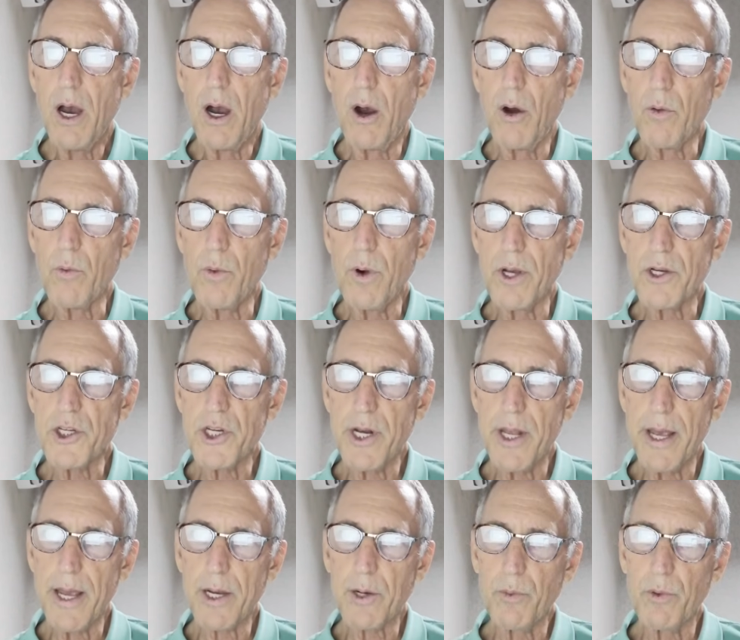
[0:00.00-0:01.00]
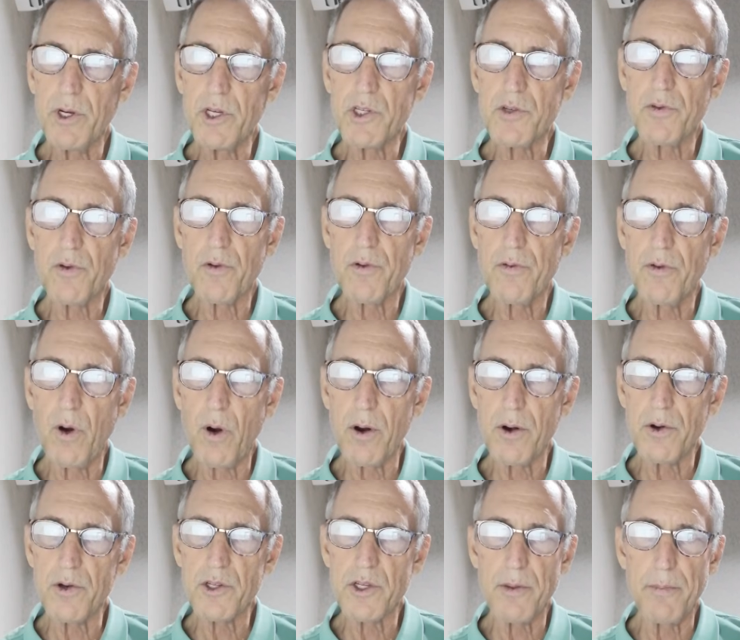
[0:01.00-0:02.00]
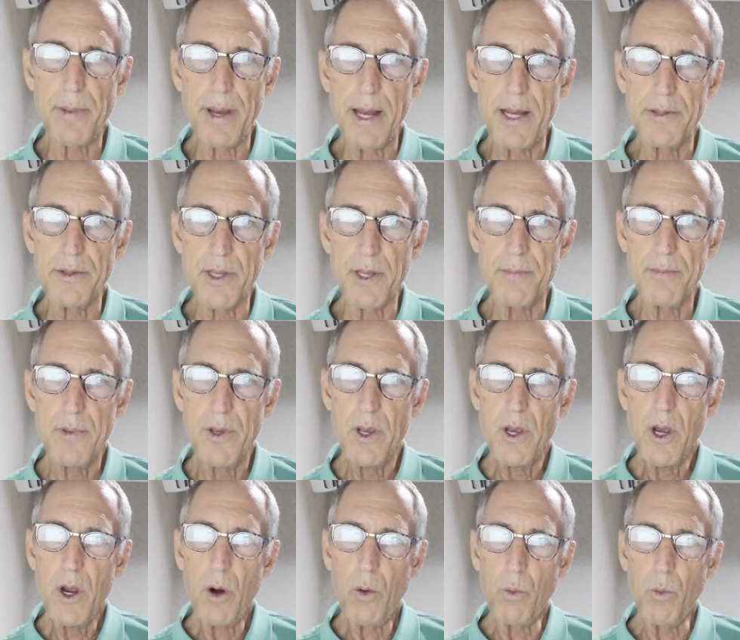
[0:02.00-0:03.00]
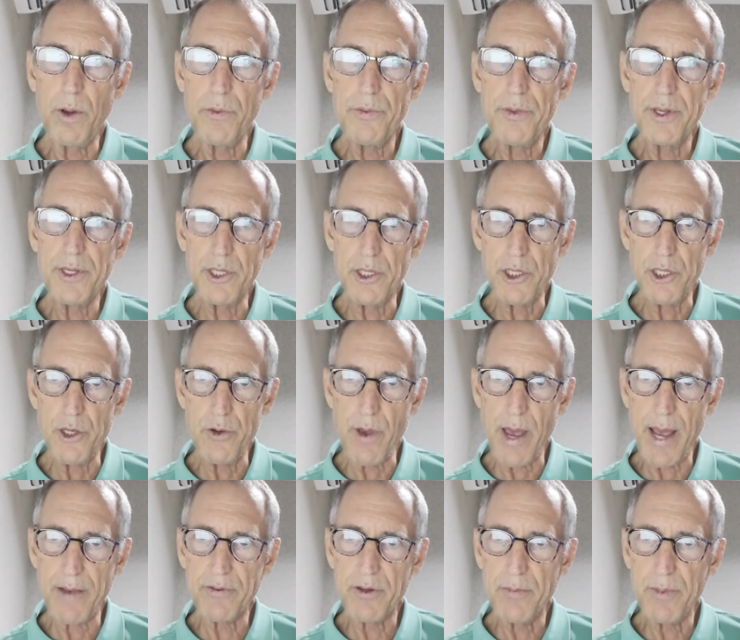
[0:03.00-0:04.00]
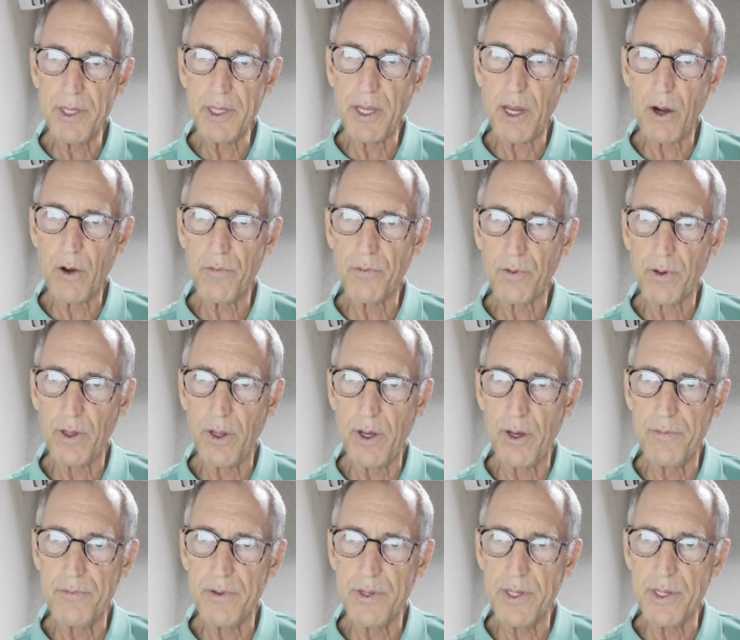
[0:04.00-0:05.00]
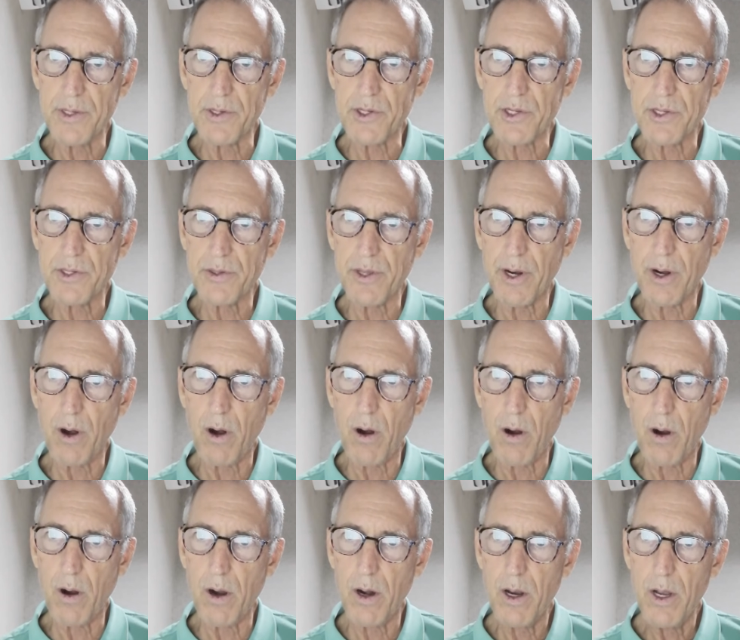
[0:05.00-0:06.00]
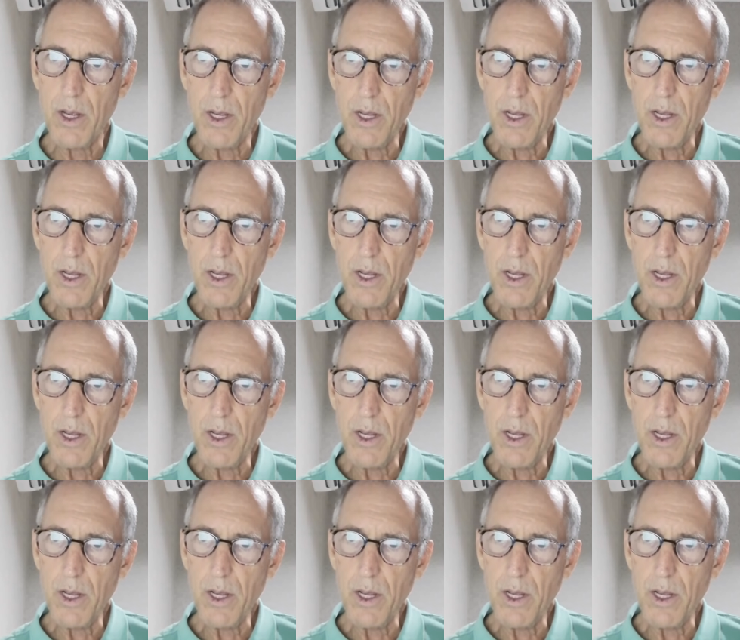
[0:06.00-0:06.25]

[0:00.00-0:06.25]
on Russian equities for foreigners buying them. One thing you have to be careful of is there are